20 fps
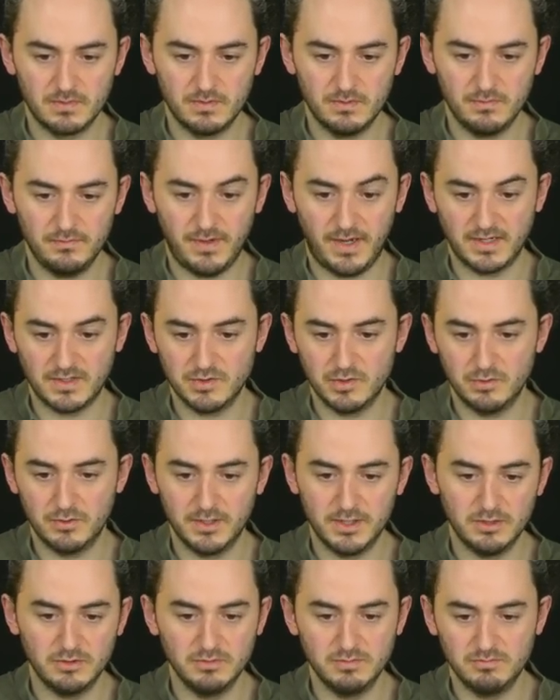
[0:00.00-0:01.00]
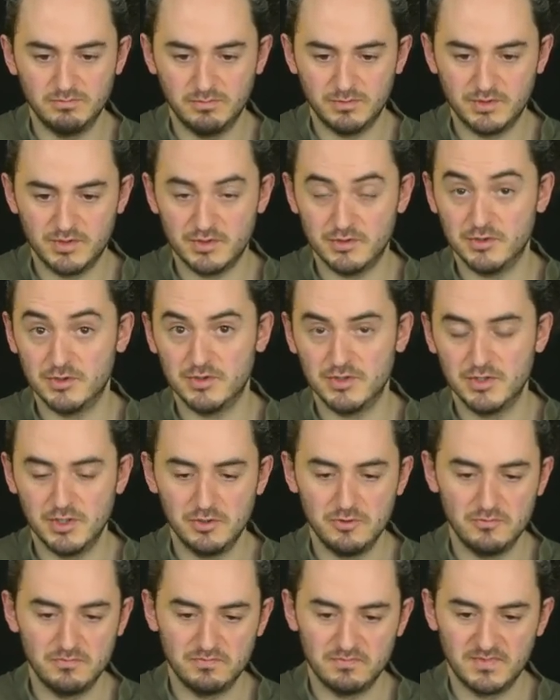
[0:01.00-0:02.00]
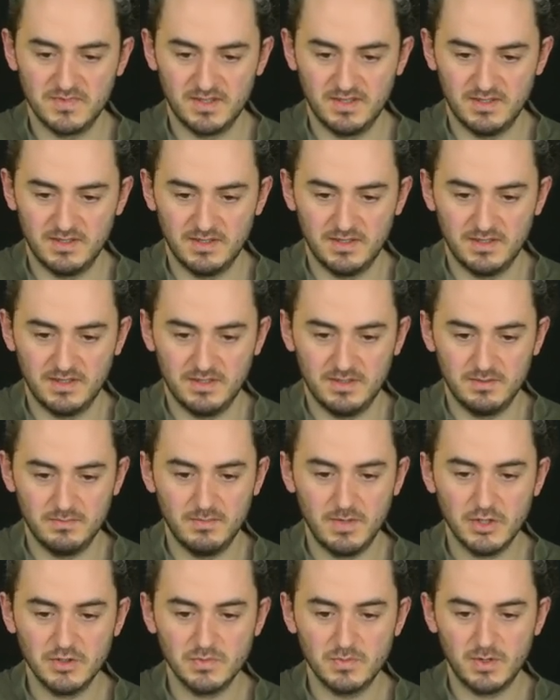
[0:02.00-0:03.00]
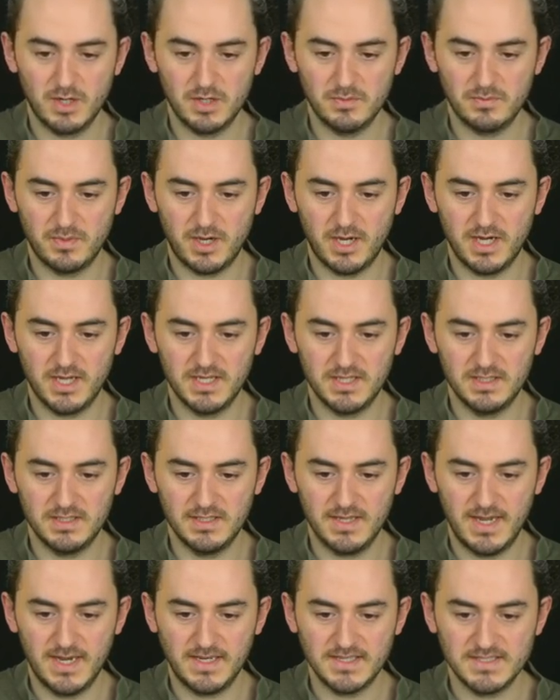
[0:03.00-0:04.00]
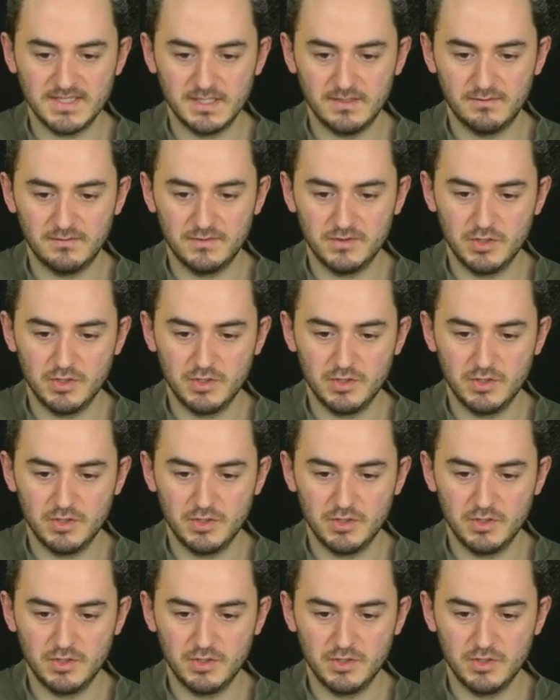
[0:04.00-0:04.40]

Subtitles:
factorial, which is just 2, multiplied by negative